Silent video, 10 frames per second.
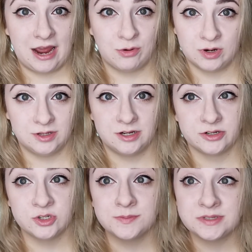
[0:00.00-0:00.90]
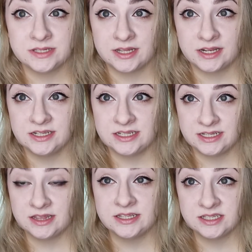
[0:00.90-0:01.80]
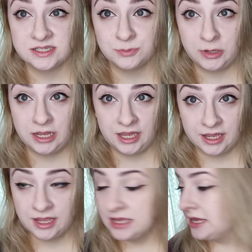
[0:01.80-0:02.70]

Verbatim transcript: hour-long trips that I did this week